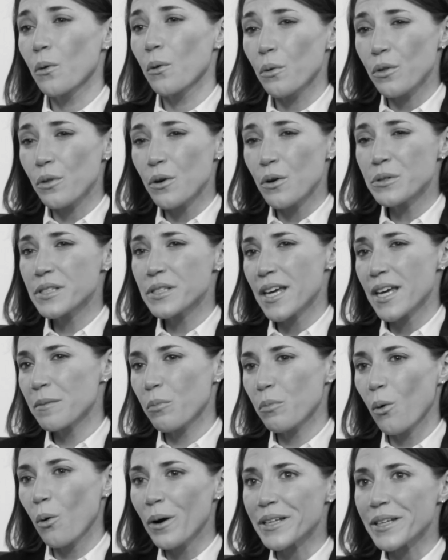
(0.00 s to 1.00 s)
Well, those 10
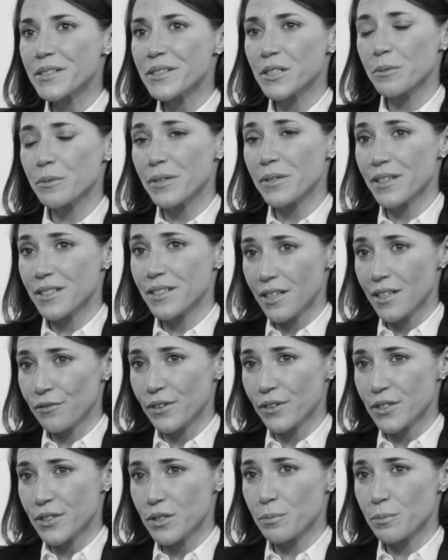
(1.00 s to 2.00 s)
points could be the
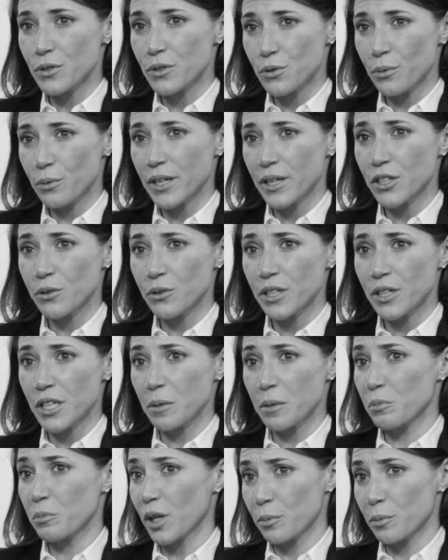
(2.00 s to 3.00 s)
difference between you
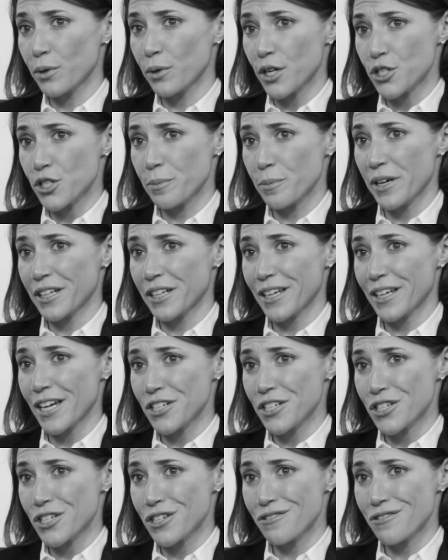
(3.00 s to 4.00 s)
needing blood pressure
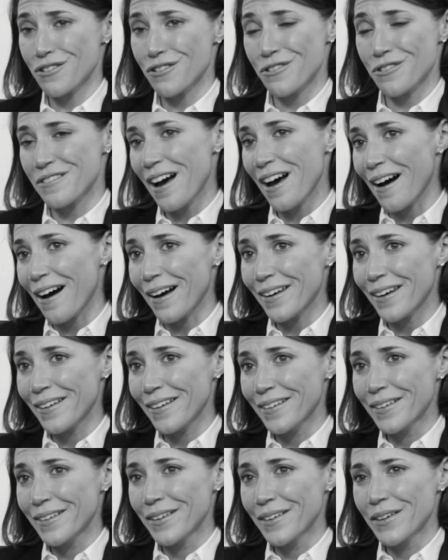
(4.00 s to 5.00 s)
medication or not.
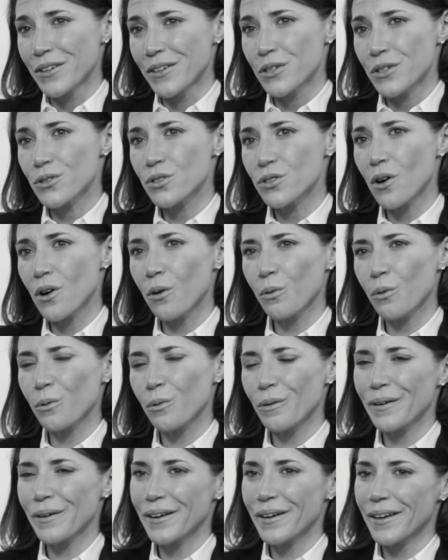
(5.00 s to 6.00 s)

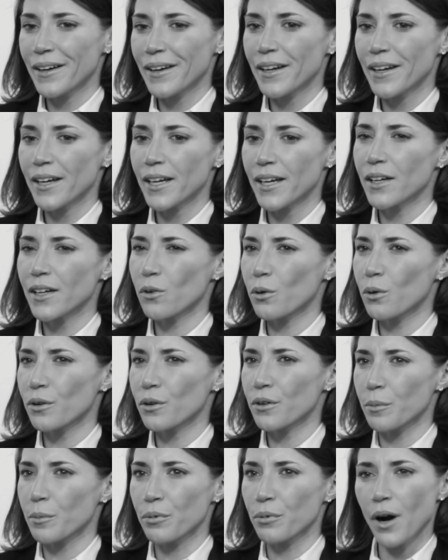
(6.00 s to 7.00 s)
So in
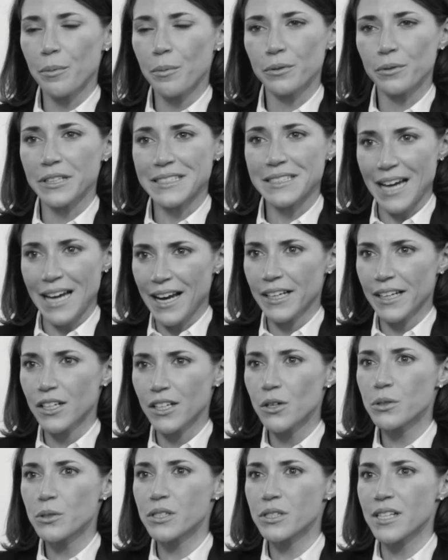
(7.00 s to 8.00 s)
order to properly
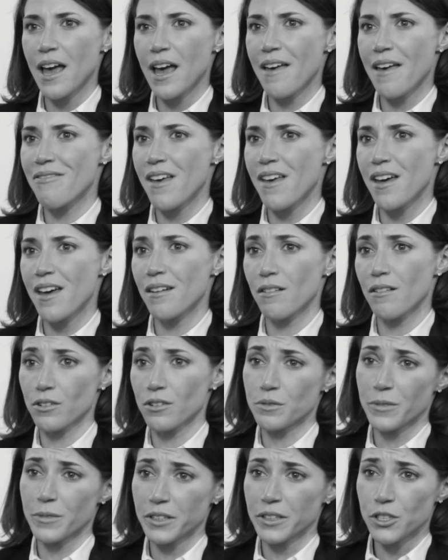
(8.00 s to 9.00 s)
diagnose and then
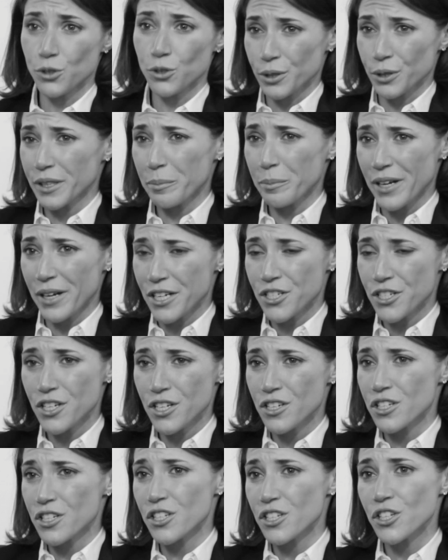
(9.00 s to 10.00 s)
ultimately treat a
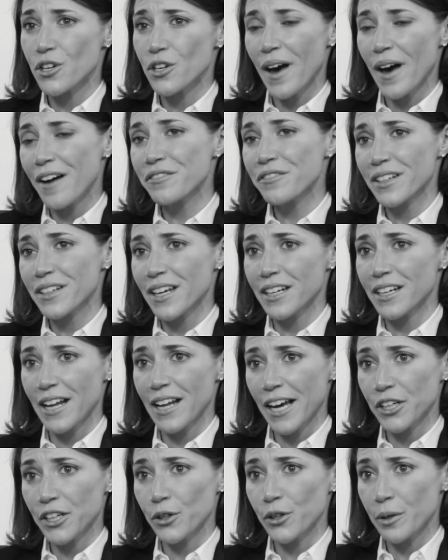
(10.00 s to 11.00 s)
patient, you have to get an
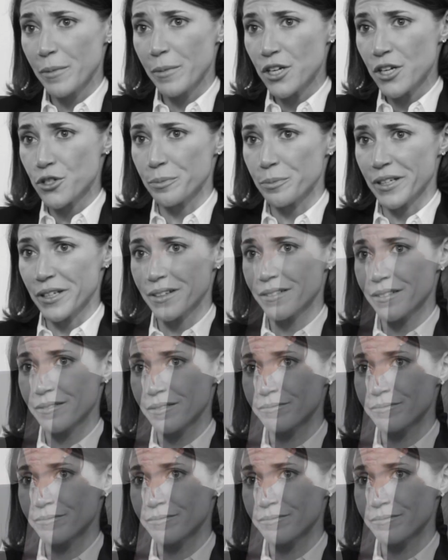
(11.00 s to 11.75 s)
accurate measurement.